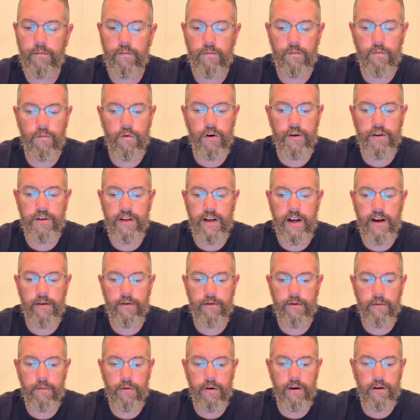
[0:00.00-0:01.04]
works
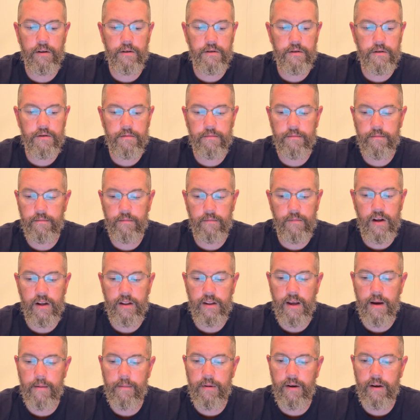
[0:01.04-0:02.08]
out to where it's not
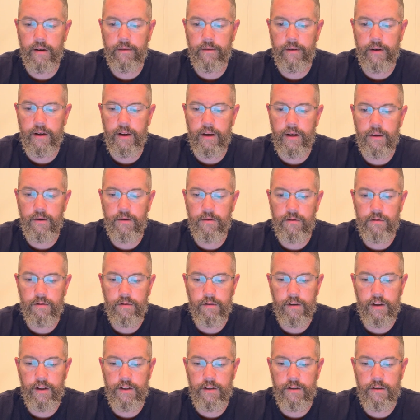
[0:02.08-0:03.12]
that big of a deal.
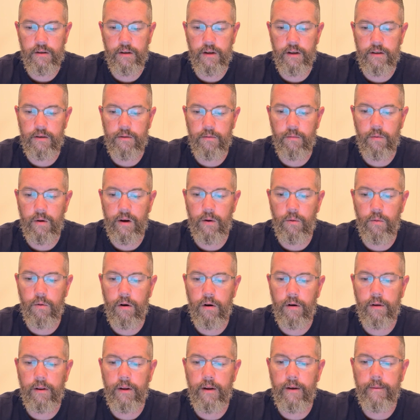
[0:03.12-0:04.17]
It's well
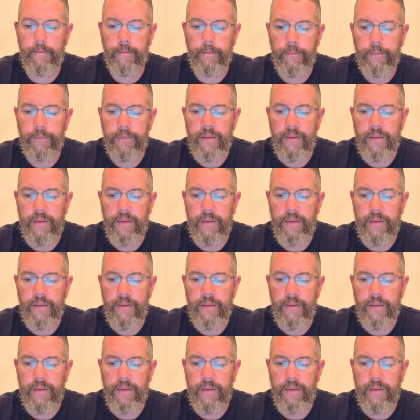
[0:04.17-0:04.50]
worth it.